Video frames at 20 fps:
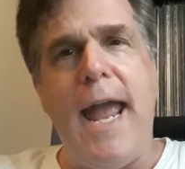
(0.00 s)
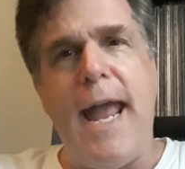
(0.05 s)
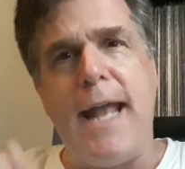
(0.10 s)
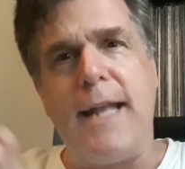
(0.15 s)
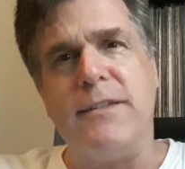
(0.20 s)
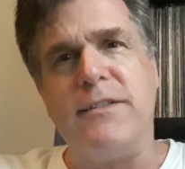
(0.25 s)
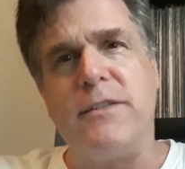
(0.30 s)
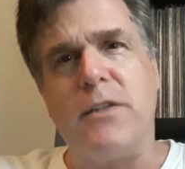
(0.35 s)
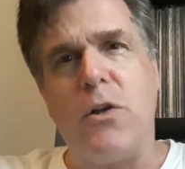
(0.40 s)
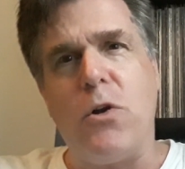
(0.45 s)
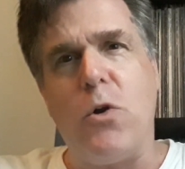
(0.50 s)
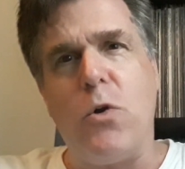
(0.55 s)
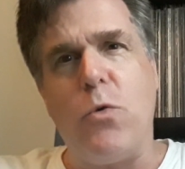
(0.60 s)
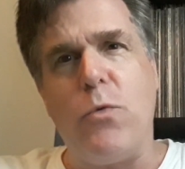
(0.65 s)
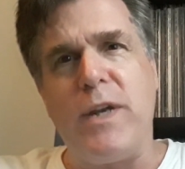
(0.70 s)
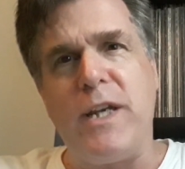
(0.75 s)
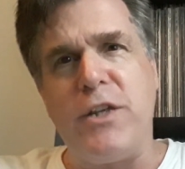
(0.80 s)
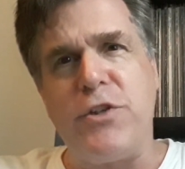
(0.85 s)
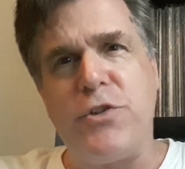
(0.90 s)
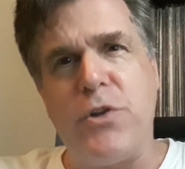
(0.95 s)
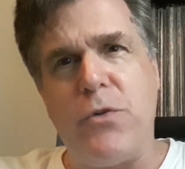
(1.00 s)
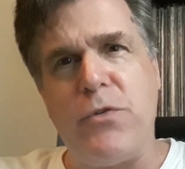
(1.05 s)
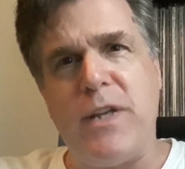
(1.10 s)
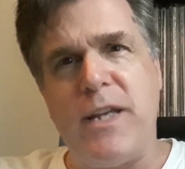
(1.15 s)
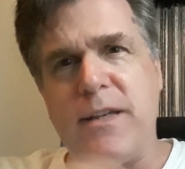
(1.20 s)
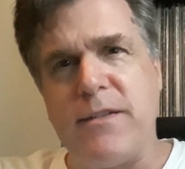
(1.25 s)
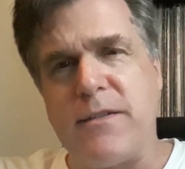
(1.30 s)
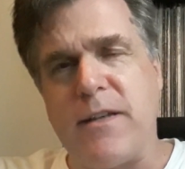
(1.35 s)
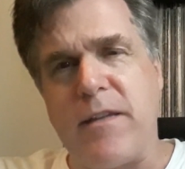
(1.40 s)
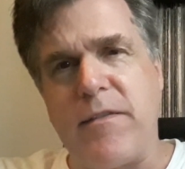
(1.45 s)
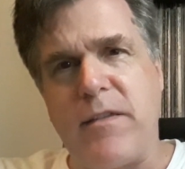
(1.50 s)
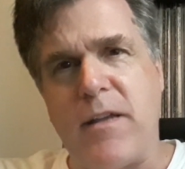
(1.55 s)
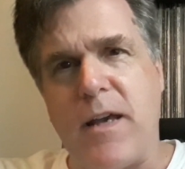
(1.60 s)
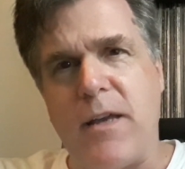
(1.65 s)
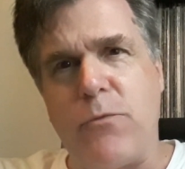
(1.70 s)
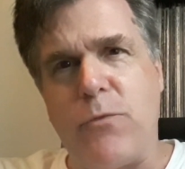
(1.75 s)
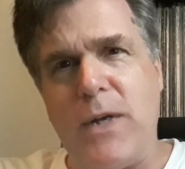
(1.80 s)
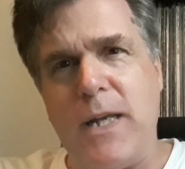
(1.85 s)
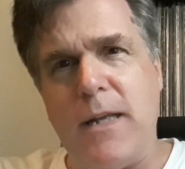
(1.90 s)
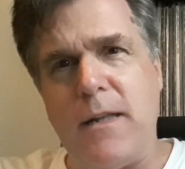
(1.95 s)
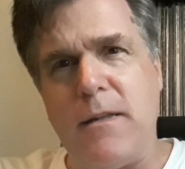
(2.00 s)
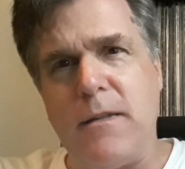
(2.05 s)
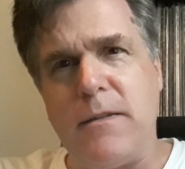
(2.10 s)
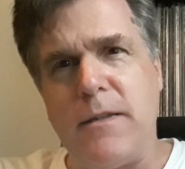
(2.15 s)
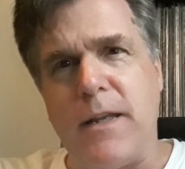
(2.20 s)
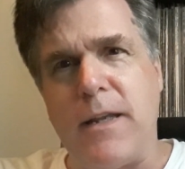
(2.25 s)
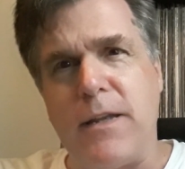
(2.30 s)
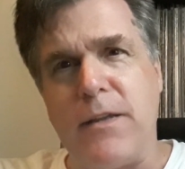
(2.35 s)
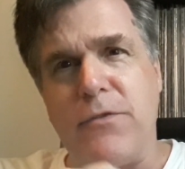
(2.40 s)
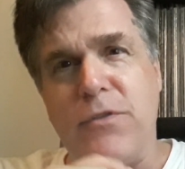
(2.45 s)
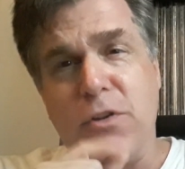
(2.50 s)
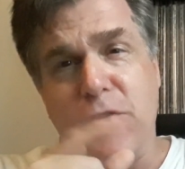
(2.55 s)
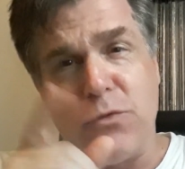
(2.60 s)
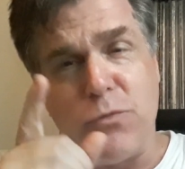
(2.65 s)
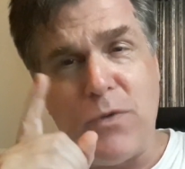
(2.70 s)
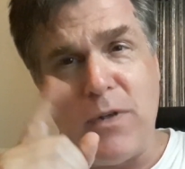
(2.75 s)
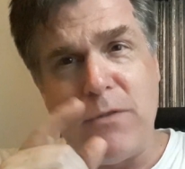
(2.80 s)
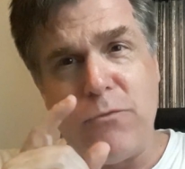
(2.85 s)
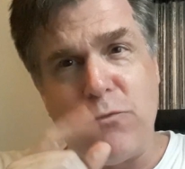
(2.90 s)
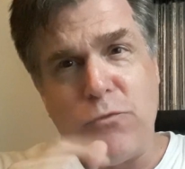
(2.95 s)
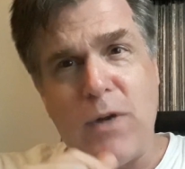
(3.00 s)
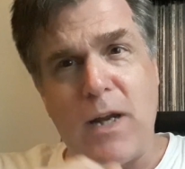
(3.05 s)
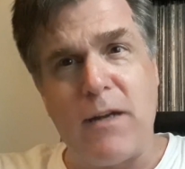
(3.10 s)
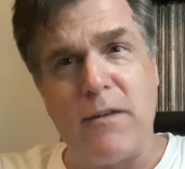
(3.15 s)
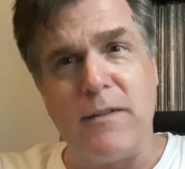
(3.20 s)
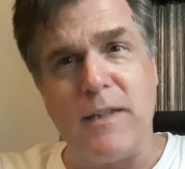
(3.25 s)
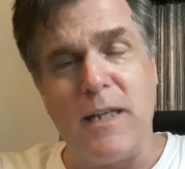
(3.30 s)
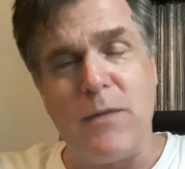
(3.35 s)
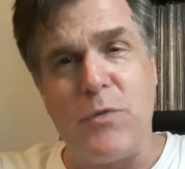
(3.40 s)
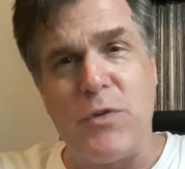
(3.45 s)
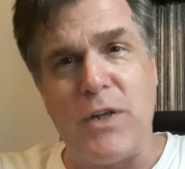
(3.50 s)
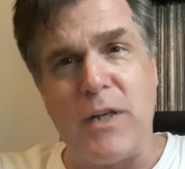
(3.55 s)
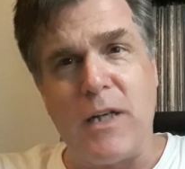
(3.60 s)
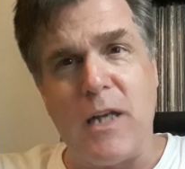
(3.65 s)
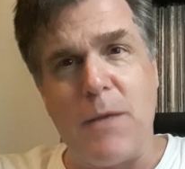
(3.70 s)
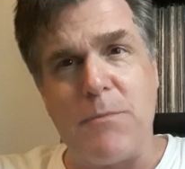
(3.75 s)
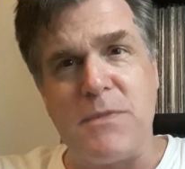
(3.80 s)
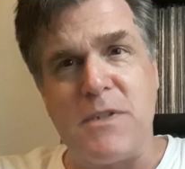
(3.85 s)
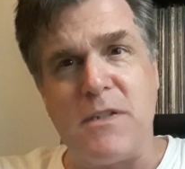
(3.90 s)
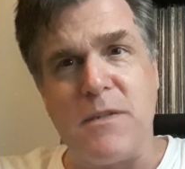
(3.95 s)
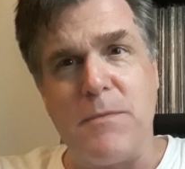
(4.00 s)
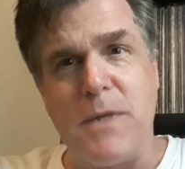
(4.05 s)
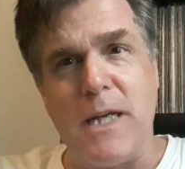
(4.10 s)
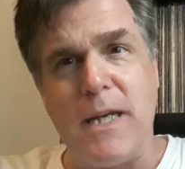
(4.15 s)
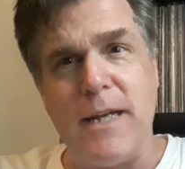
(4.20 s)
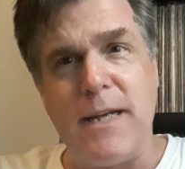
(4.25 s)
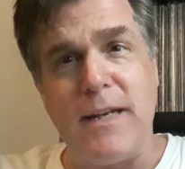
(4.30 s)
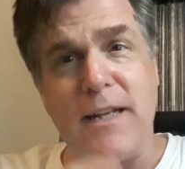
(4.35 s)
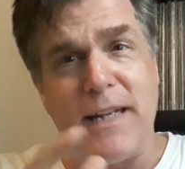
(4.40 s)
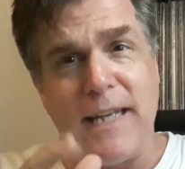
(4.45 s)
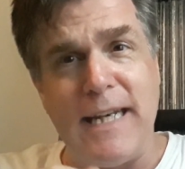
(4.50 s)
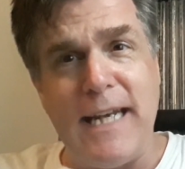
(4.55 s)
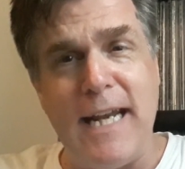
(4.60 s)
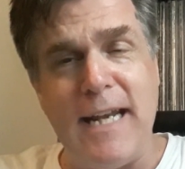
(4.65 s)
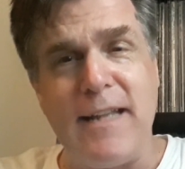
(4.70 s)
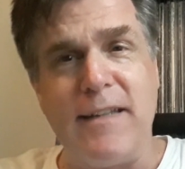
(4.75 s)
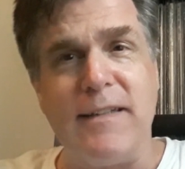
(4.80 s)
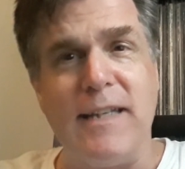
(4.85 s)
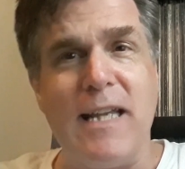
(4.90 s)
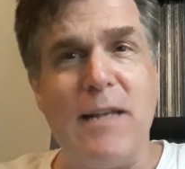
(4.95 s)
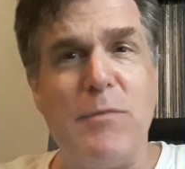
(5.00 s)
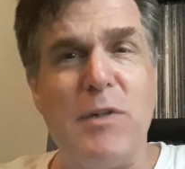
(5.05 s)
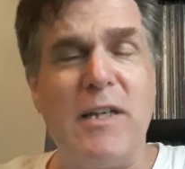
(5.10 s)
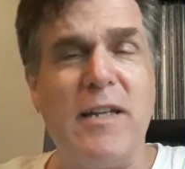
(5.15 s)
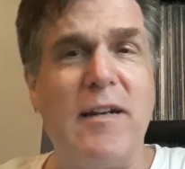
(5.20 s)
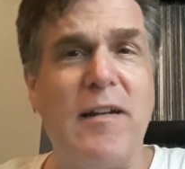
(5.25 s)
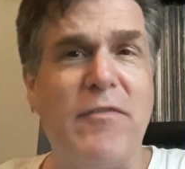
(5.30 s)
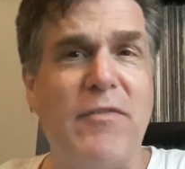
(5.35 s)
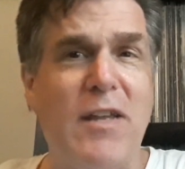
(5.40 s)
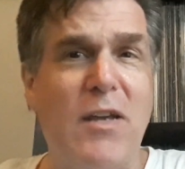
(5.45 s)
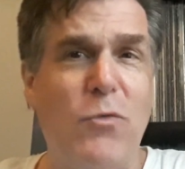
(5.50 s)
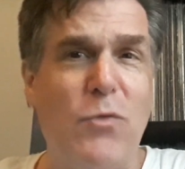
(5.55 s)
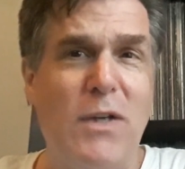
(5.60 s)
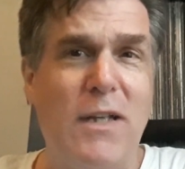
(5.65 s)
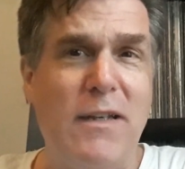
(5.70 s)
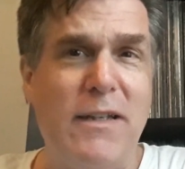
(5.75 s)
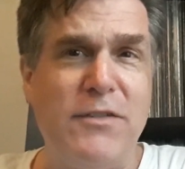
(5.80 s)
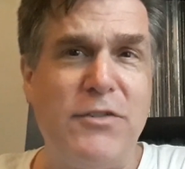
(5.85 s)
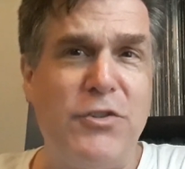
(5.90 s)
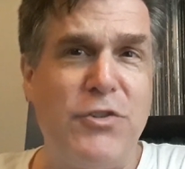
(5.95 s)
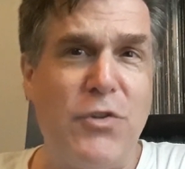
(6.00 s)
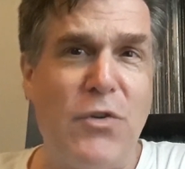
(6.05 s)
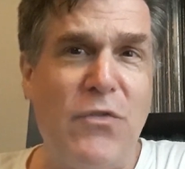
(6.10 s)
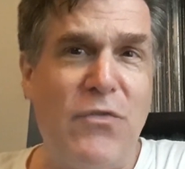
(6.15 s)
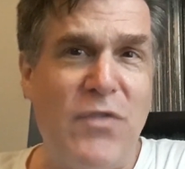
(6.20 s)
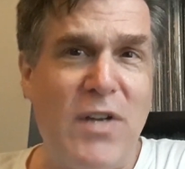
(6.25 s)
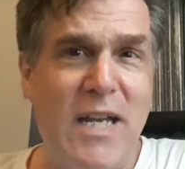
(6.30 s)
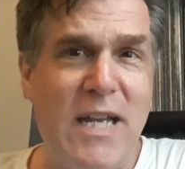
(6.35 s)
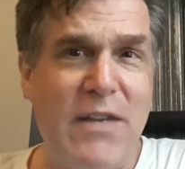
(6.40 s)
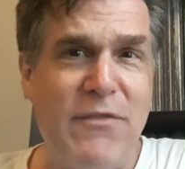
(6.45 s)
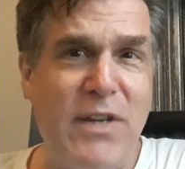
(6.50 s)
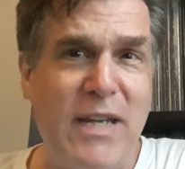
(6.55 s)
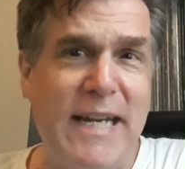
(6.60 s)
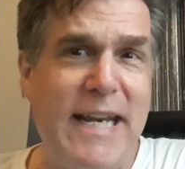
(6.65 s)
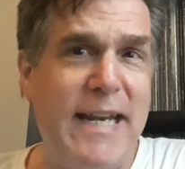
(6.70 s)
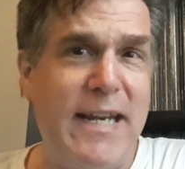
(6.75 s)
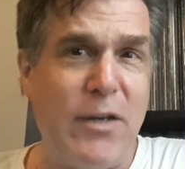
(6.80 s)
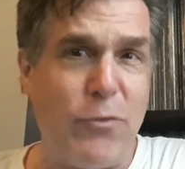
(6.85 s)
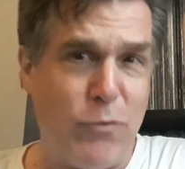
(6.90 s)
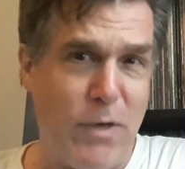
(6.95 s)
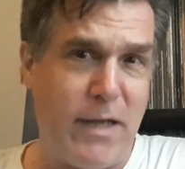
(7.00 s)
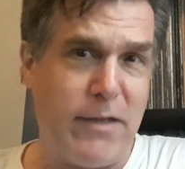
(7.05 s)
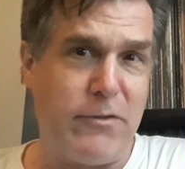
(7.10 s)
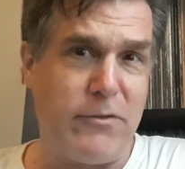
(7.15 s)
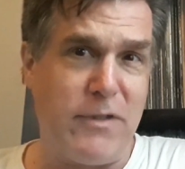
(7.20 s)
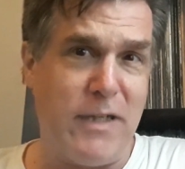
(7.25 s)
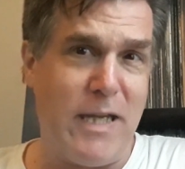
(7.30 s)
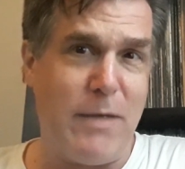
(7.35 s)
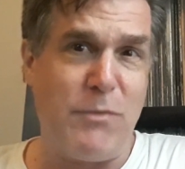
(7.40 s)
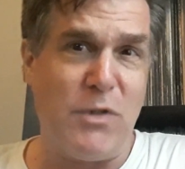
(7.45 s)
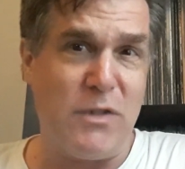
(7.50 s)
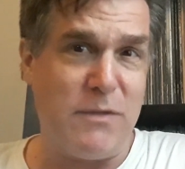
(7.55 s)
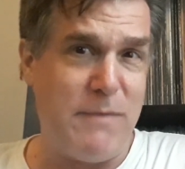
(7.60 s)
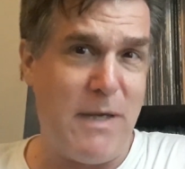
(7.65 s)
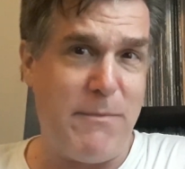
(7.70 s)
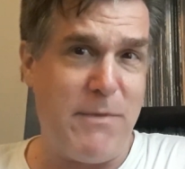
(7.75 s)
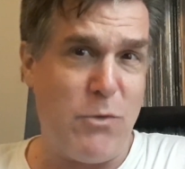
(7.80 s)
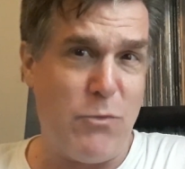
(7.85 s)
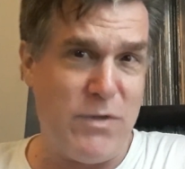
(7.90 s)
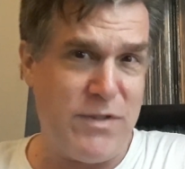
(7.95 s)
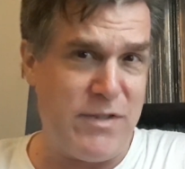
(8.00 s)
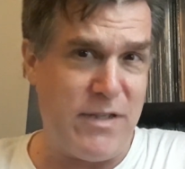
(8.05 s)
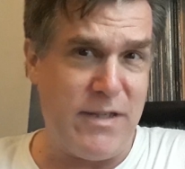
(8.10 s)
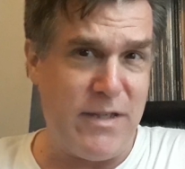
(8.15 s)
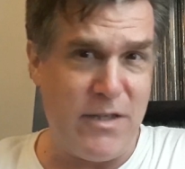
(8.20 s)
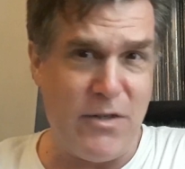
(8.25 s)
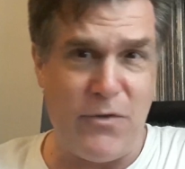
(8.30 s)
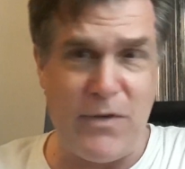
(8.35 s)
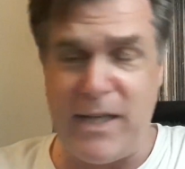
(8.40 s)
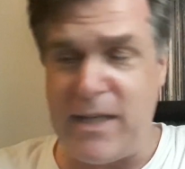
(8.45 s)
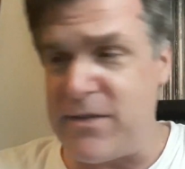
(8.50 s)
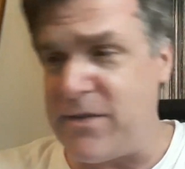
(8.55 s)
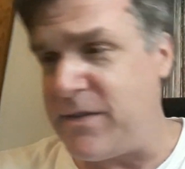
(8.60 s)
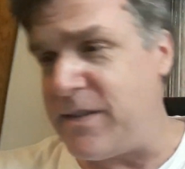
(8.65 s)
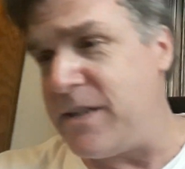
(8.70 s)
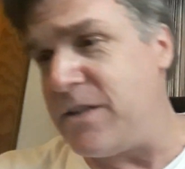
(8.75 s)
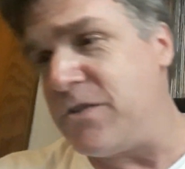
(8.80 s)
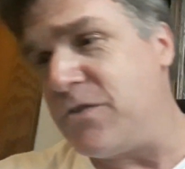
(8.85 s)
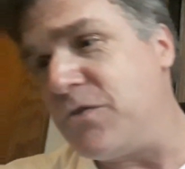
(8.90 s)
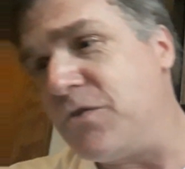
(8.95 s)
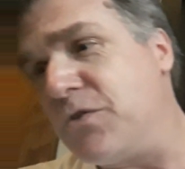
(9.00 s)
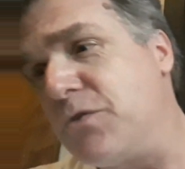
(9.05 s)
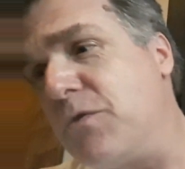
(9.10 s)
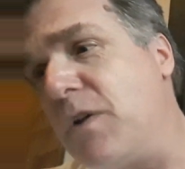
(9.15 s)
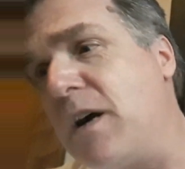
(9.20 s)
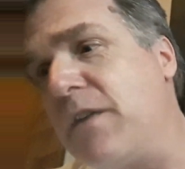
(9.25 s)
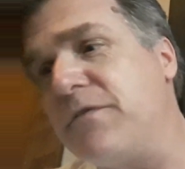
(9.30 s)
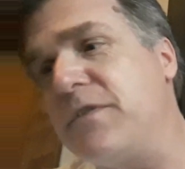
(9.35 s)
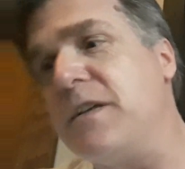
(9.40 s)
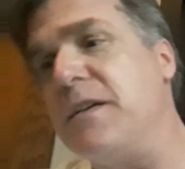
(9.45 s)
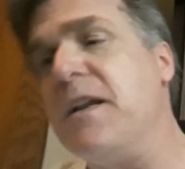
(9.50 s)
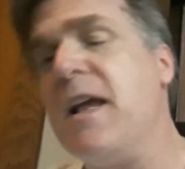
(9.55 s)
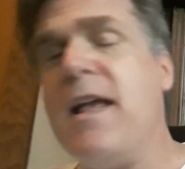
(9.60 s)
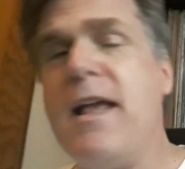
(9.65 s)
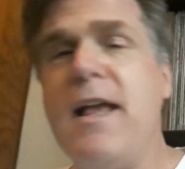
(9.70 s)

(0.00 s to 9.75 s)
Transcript: And so when he showed his, I thought, well, eh, there's one record label that comes to mind, a Canadian label, and I thought, well, let's show five Canadian record labels, maybe ones that you don't get to see too, too often.